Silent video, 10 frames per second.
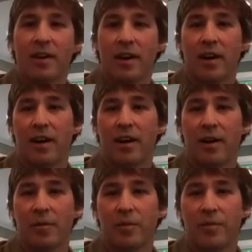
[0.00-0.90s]

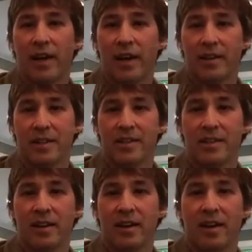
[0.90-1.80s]
And
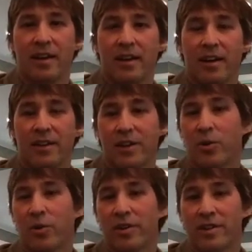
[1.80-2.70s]
the
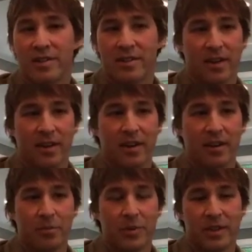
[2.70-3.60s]
chorus
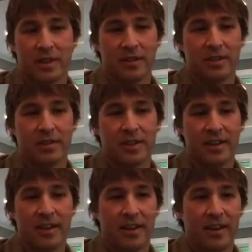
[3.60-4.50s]
particularly.
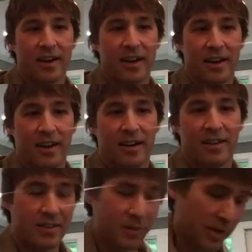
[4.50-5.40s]

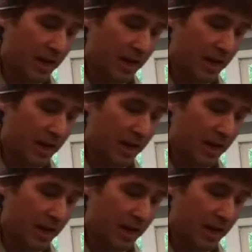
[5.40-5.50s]
So